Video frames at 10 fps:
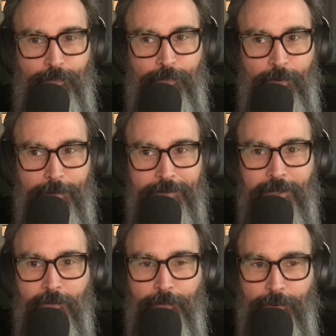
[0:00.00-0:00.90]
probably
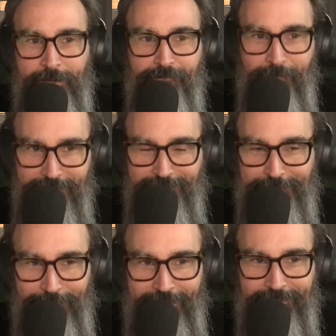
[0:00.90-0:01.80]
all pretty
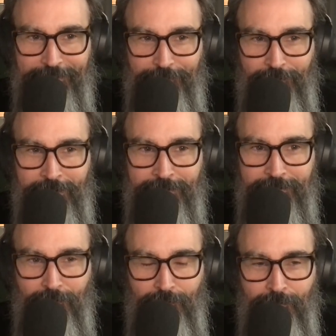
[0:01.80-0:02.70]
muscly back then, right?
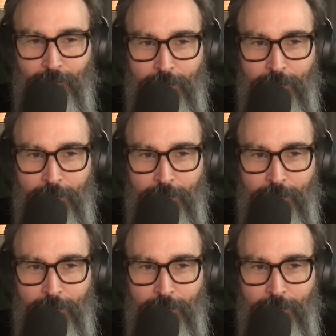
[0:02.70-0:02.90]
So the